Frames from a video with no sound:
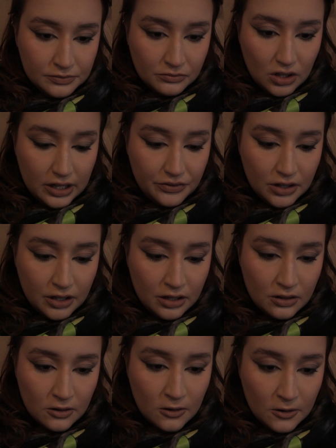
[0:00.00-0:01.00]
Yeah, that's
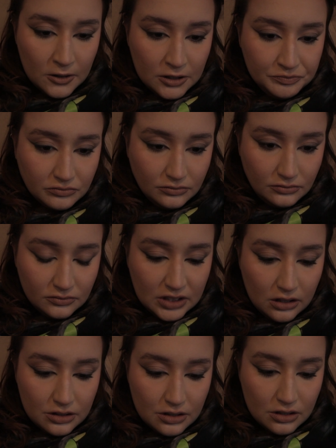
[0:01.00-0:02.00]
fine.
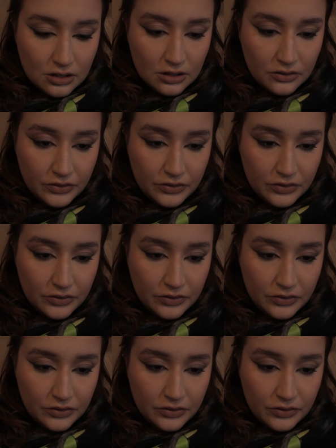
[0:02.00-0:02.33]
That looks good.